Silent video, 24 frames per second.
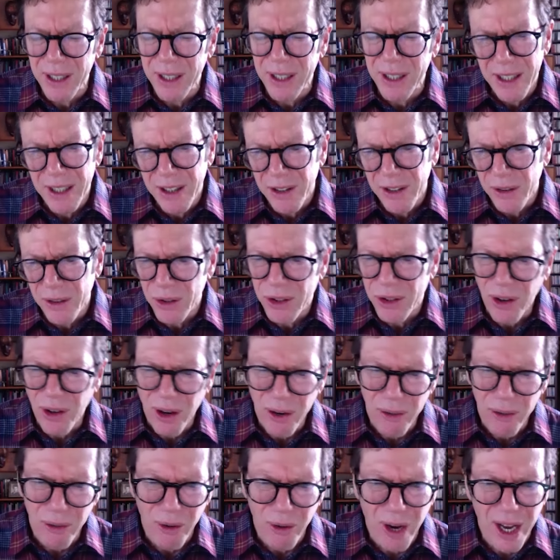you
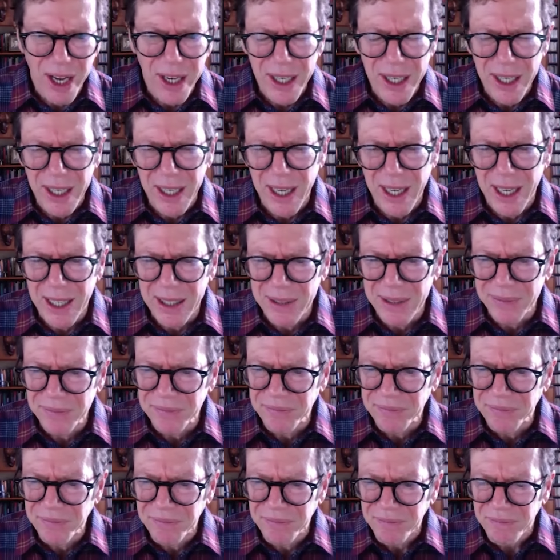start writing and
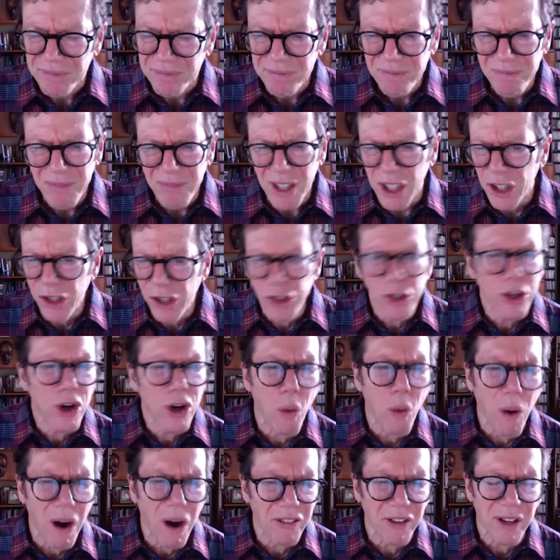you
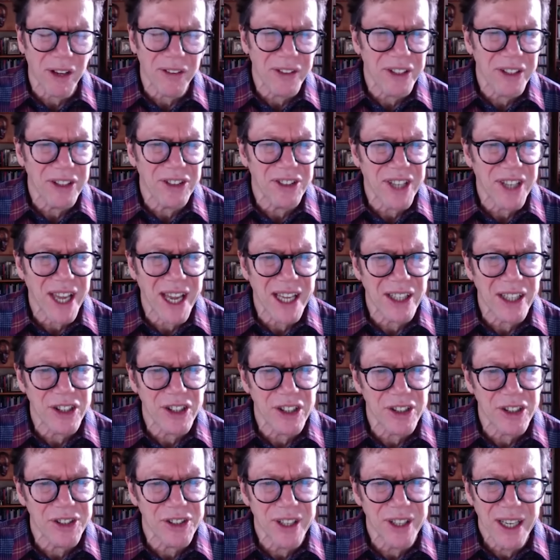go off on these
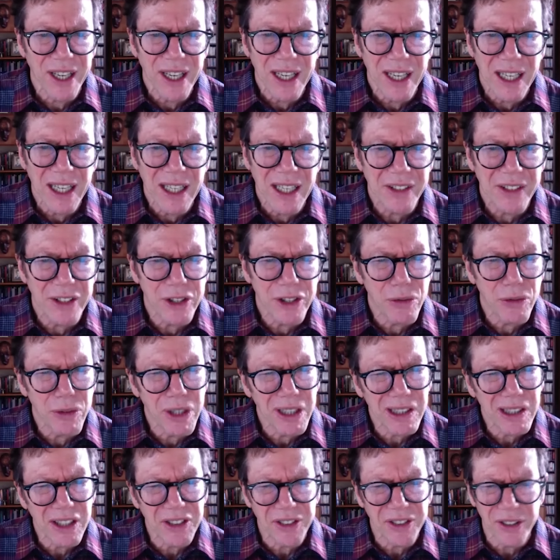tangents and then you
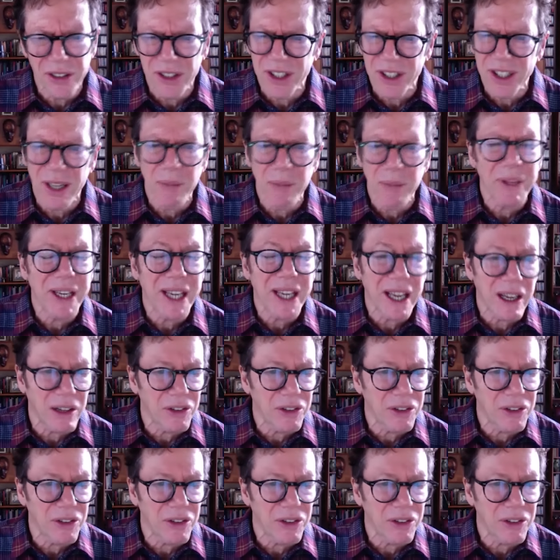realize there's something else